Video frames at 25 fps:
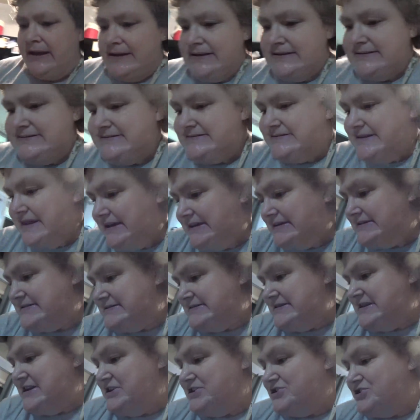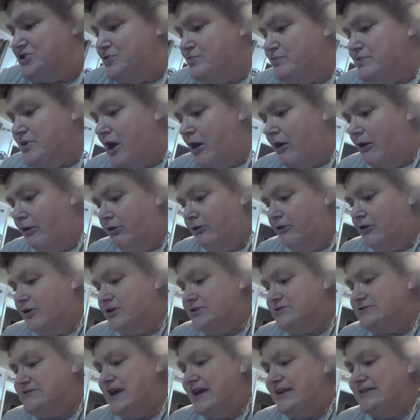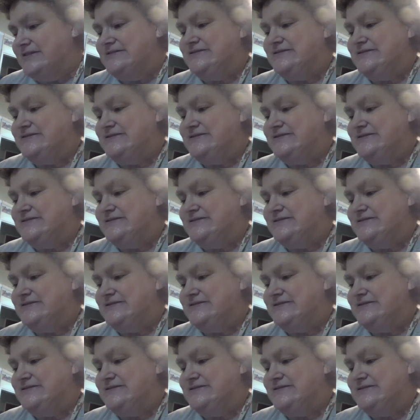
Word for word: sixty-two dollars and